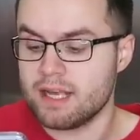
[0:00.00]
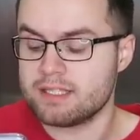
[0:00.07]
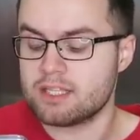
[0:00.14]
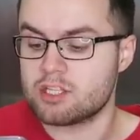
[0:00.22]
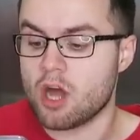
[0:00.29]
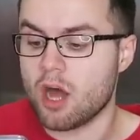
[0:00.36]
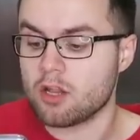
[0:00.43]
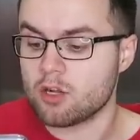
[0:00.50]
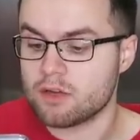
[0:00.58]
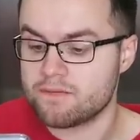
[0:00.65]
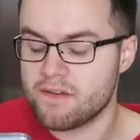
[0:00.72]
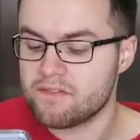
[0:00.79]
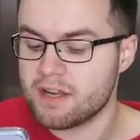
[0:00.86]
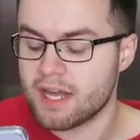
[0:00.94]
is
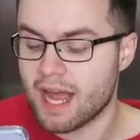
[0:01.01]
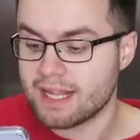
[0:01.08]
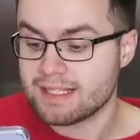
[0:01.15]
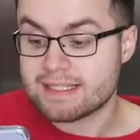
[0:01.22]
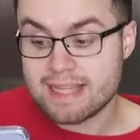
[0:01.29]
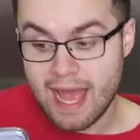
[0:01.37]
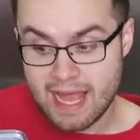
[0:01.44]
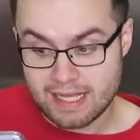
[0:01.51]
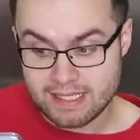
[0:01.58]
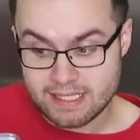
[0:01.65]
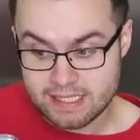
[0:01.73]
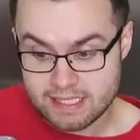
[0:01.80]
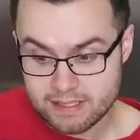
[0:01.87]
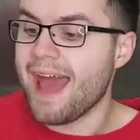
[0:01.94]

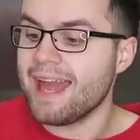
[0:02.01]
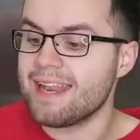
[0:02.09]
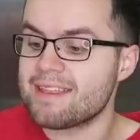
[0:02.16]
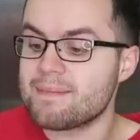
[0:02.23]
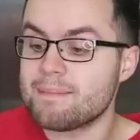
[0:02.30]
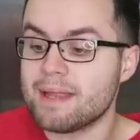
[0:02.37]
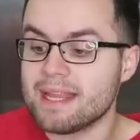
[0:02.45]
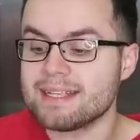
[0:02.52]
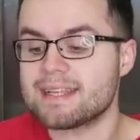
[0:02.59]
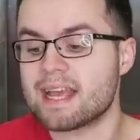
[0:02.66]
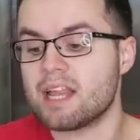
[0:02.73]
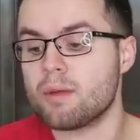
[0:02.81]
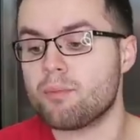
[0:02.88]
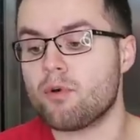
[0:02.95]
$1.59 and the mini
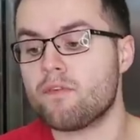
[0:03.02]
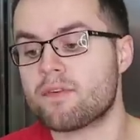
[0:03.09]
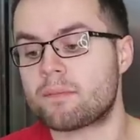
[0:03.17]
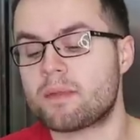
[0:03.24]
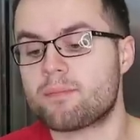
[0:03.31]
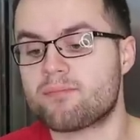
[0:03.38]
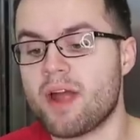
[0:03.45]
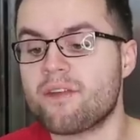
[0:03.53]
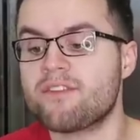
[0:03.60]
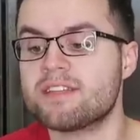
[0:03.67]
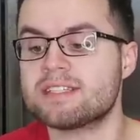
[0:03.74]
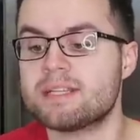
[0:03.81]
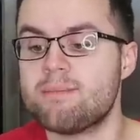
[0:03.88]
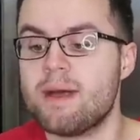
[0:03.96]
skillet bowl from the
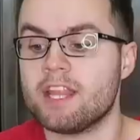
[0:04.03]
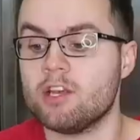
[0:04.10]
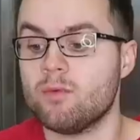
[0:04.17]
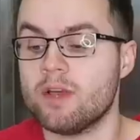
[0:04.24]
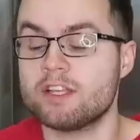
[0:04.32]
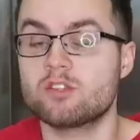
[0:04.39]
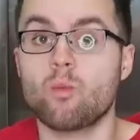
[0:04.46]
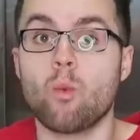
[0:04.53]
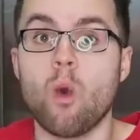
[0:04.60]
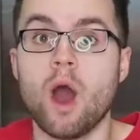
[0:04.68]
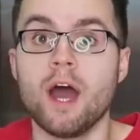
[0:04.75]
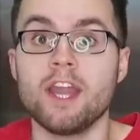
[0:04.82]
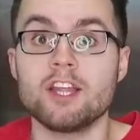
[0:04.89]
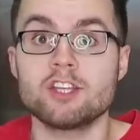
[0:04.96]
breakfast menu is
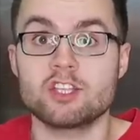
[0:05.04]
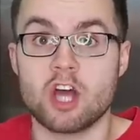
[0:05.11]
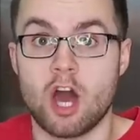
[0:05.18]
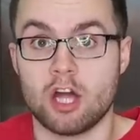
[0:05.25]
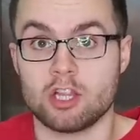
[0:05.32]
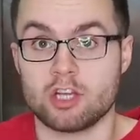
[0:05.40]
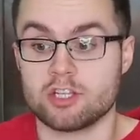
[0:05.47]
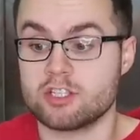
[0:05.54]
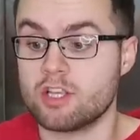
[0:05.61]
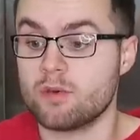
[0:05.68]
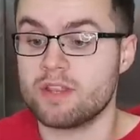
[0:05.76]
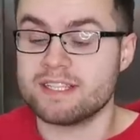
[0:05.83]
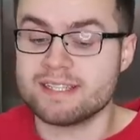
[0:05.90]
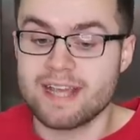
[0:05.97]
$1.
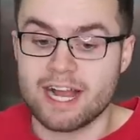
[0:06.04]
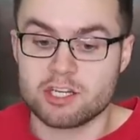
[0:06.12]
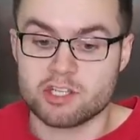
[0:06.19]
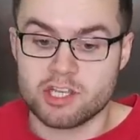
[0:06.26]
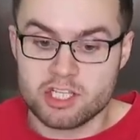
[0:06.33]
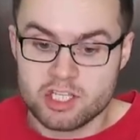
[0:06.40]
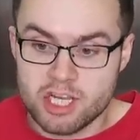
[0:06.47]
So this is actually